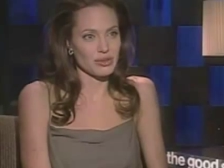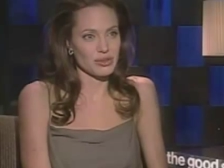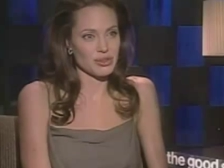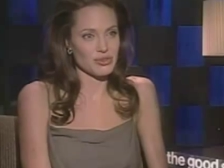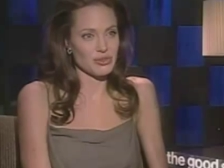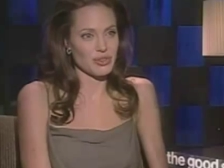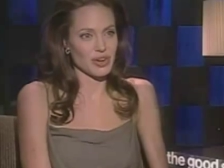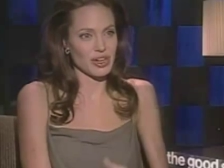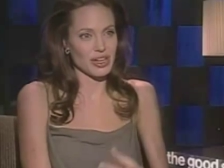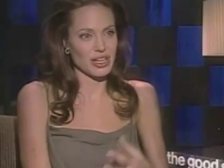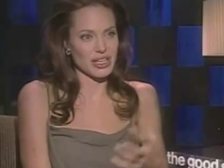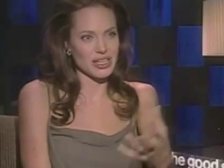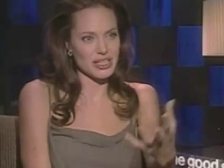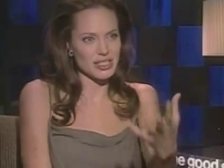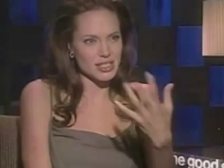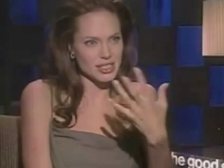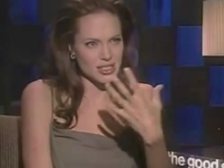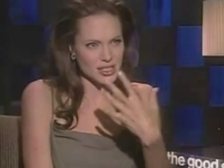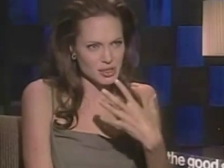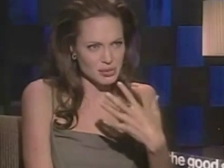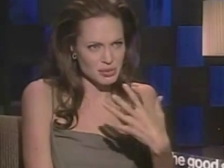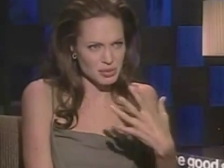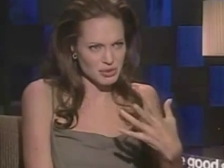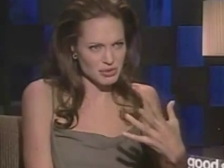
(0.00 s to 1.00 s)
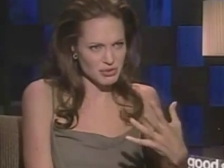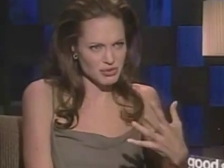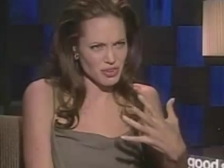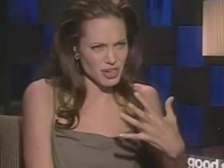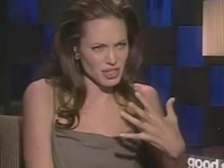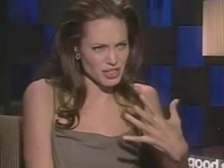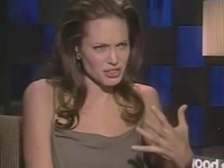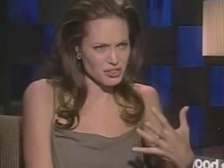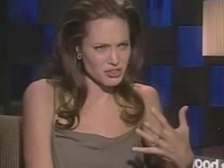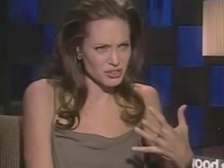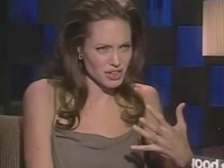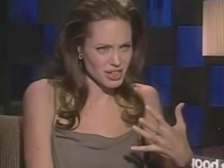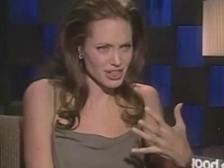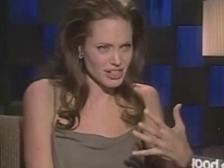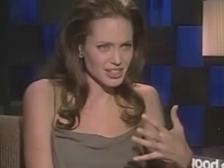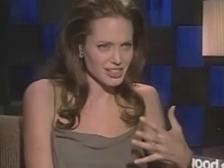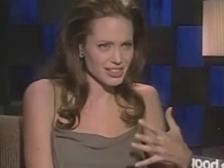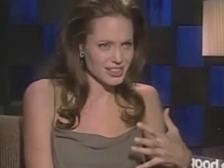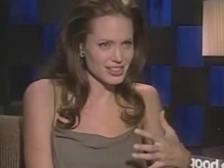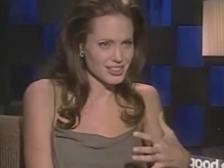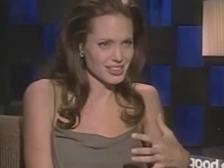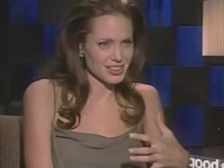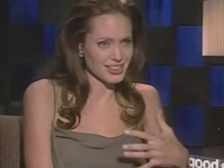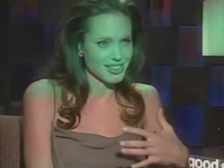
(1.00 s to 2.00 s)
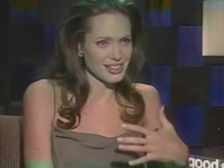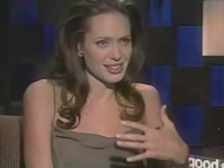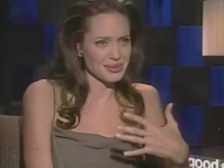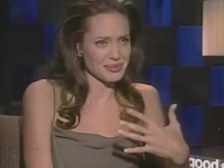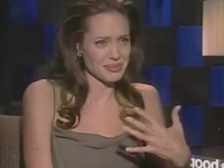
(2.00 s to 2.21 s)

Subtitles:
was very easy to be frustrated